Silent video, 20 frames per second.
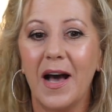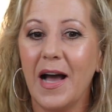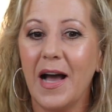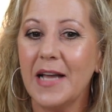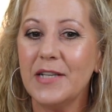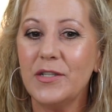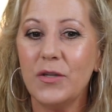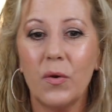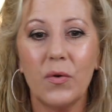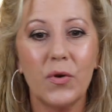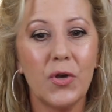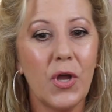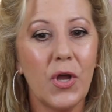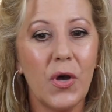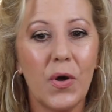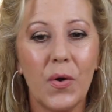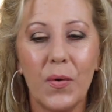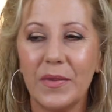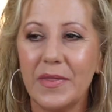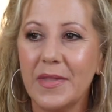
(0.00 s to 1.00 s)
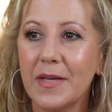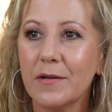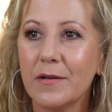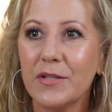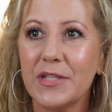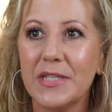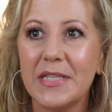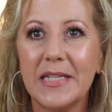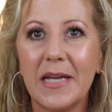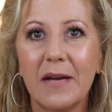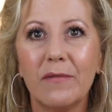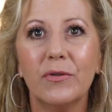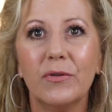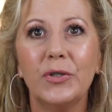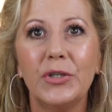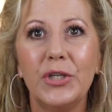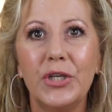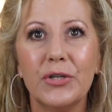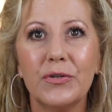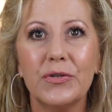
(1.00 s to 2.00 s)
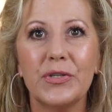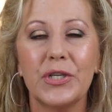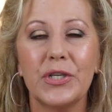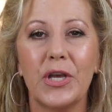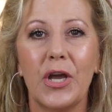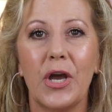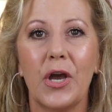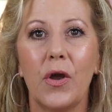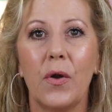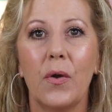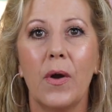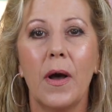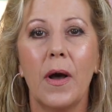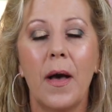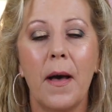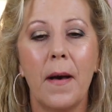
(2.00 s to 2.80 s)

I don't know, several years ago,